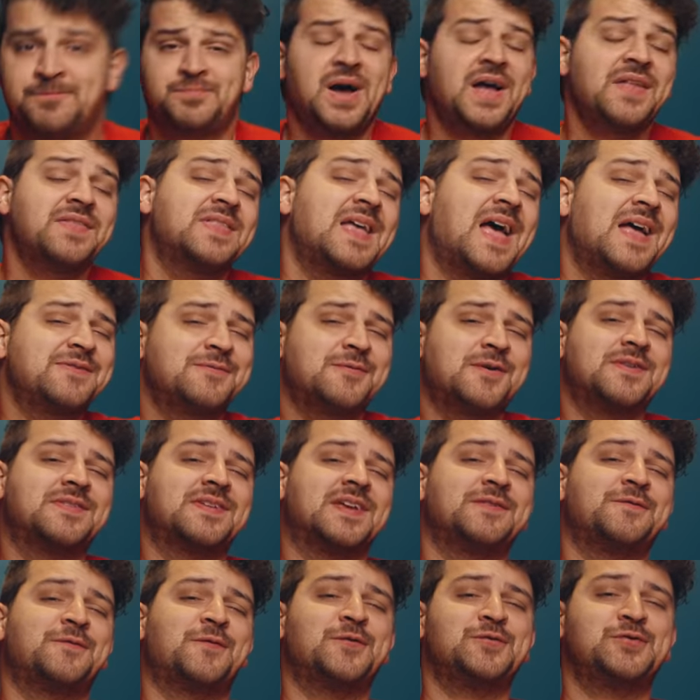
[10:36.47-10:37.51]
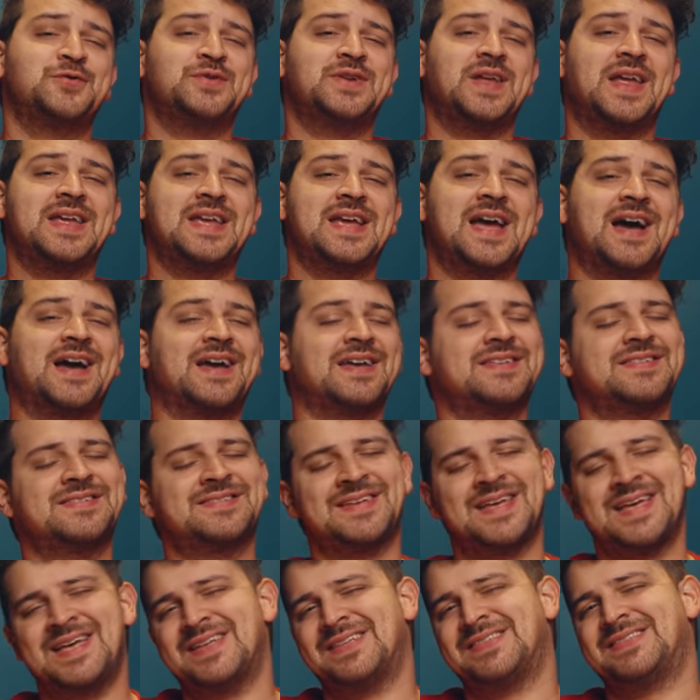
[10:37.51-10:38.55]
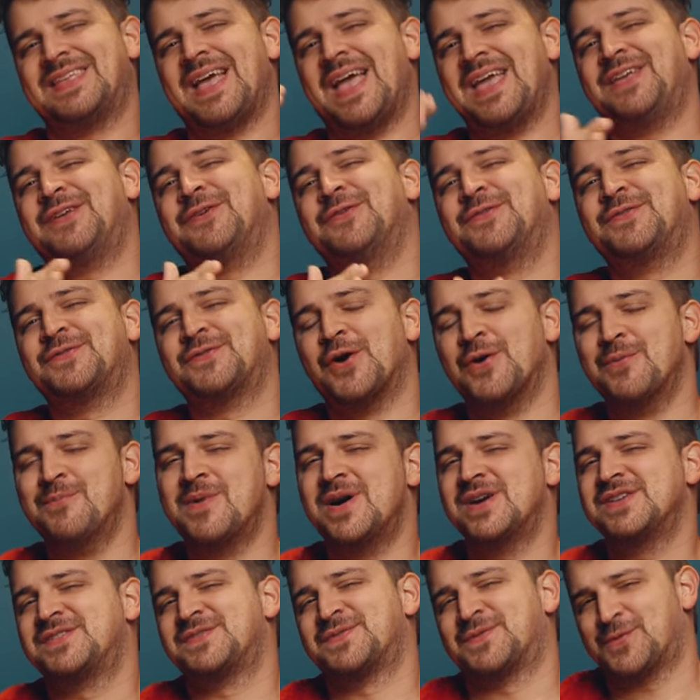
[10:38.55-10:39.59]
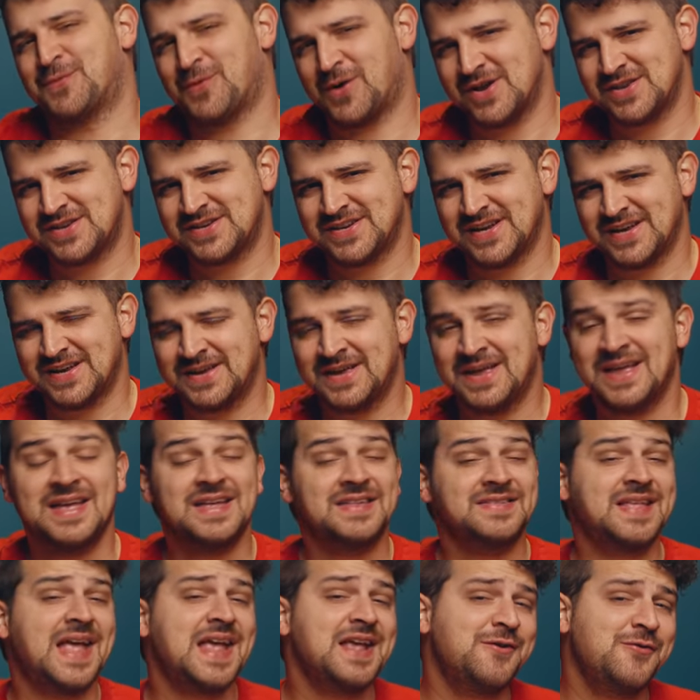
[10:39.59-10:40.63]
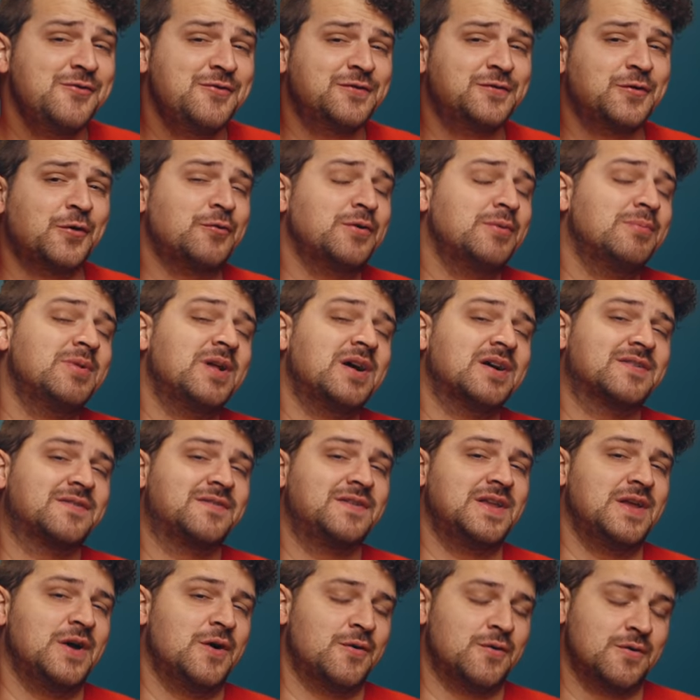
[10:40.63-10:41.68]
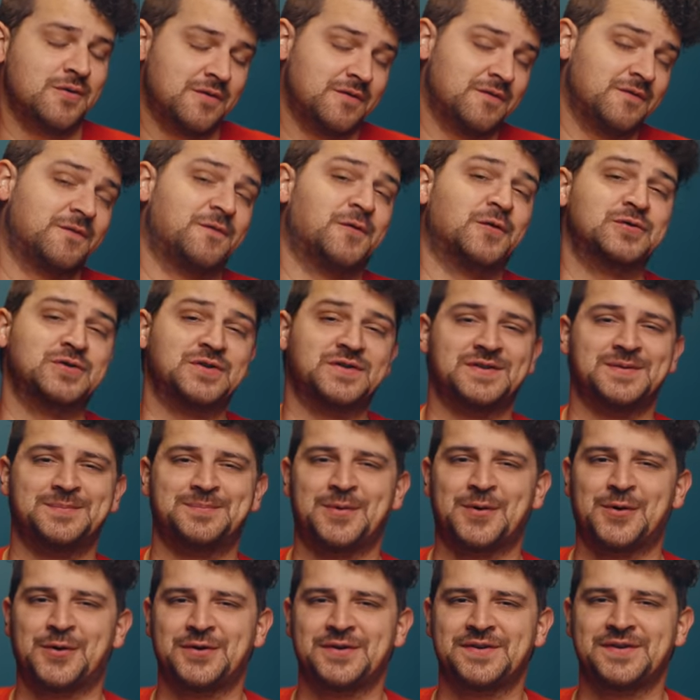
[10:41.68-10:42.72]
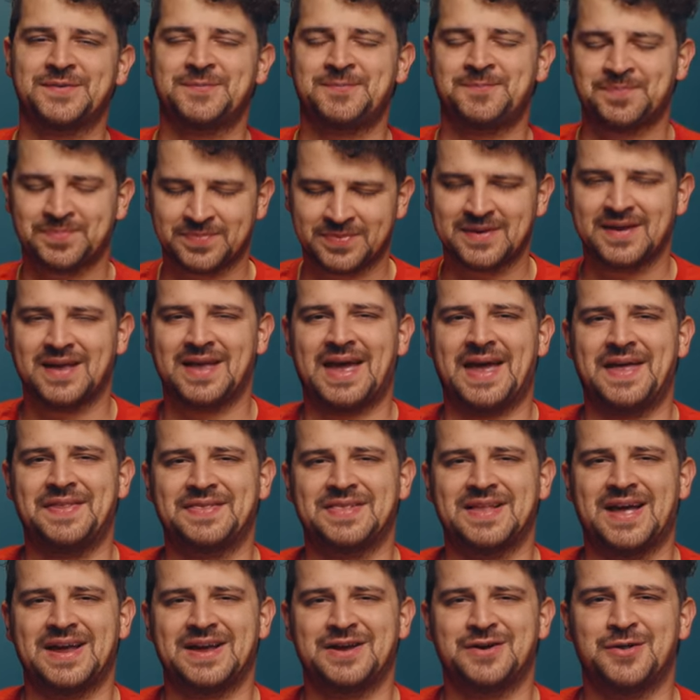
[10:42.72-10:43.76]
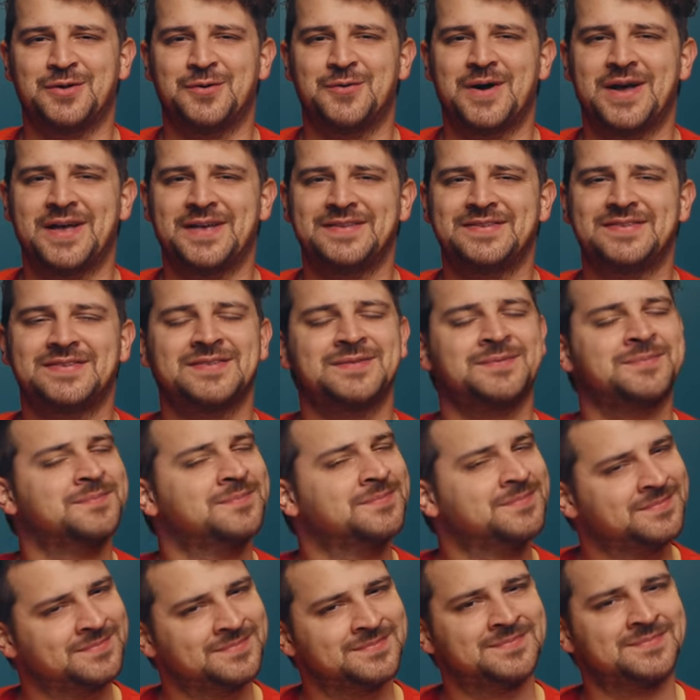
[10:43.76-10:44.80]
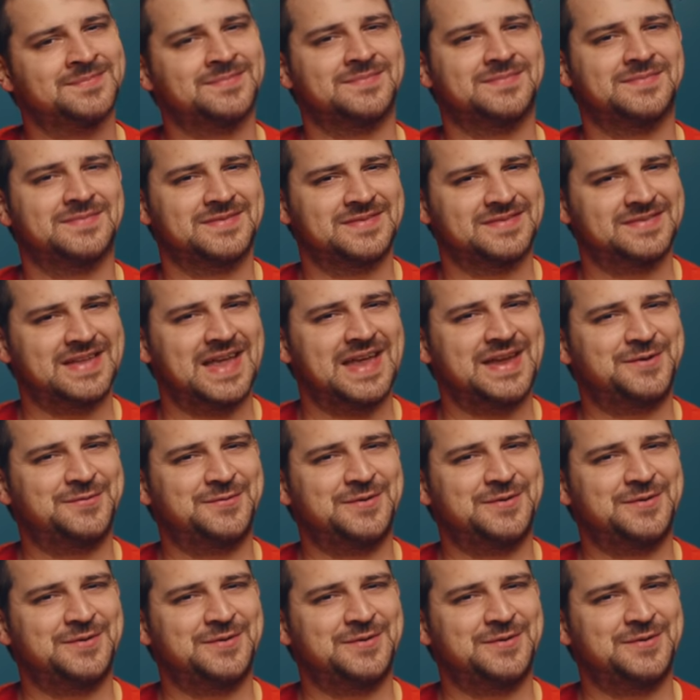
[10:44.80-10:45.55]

But that was it for today, guys. Thank you so much for watching. Thank you, Storyblocks Video, for the support. And like always, stay